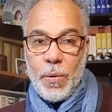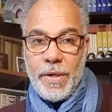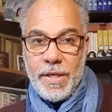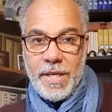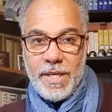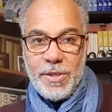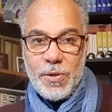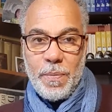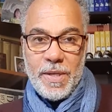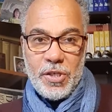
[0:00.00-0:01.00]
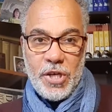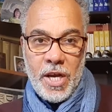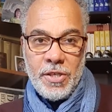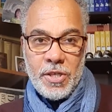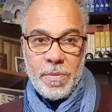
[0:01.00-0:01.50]
We need to be
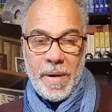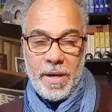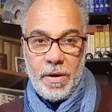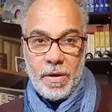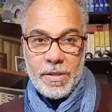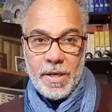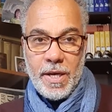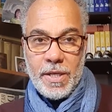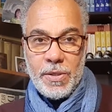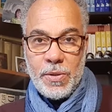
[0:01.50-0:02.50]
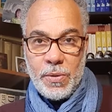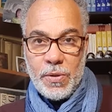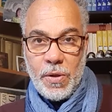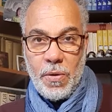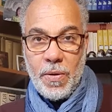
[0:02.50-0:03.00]
changed by God to do
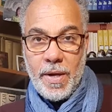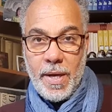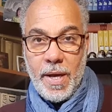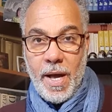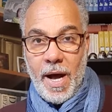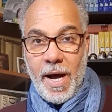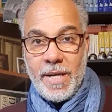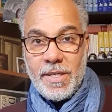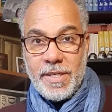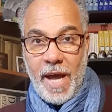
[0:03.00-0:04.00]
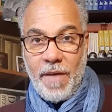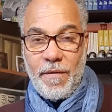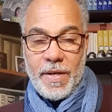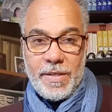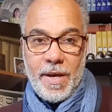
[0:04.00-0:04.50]
so. And
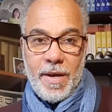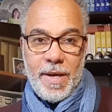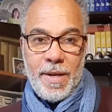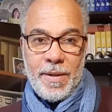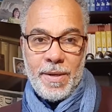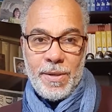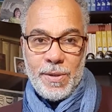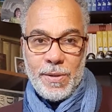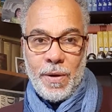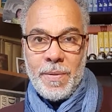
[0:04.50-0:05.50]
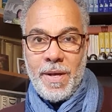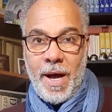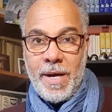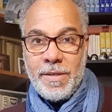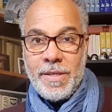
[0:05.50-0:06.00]
David in the Psalm
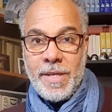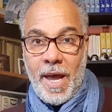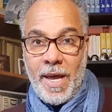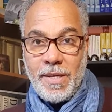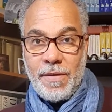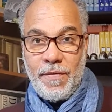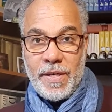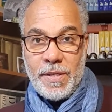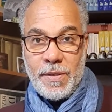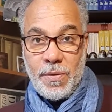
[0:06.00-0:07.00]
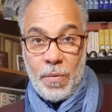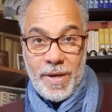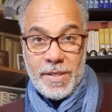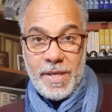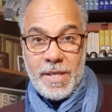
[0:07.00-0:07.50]
108 verse
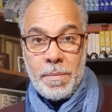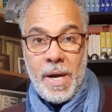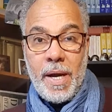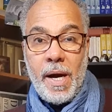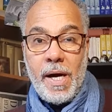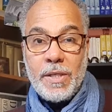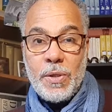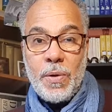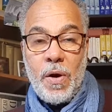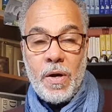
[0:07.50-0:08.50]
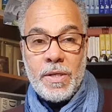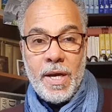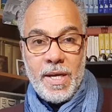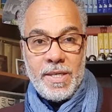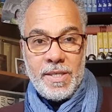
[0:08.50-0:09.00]
1 says, my heart, O God,
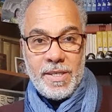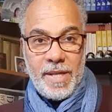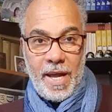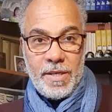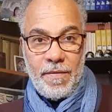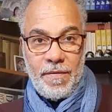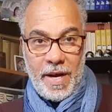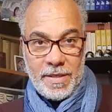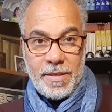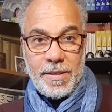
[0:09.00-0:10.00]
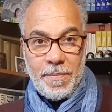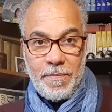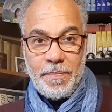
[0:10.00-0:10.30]
is steadfast.